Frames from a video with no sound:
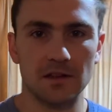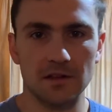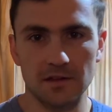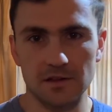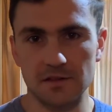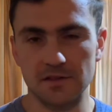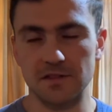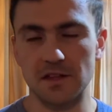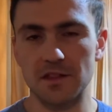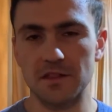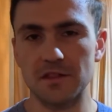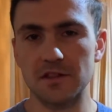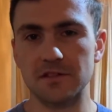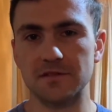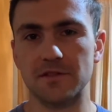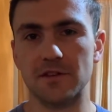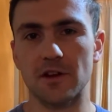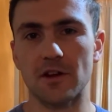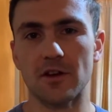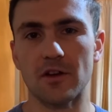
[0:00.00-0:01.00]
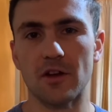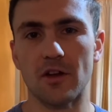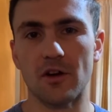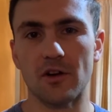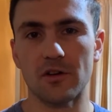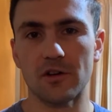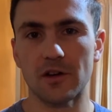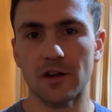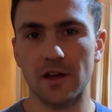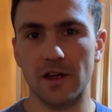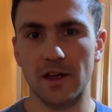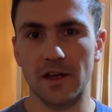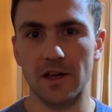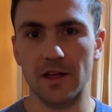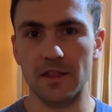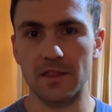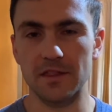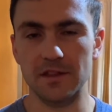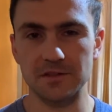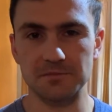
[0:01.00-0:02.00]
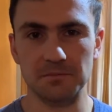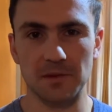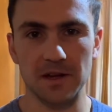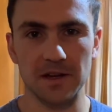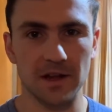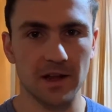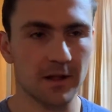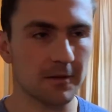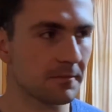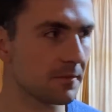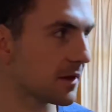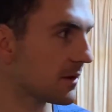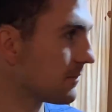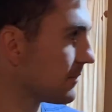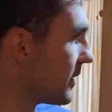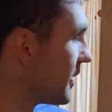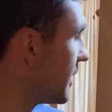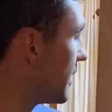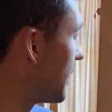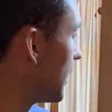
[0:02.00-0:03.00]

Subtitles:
send this video along, this might help them.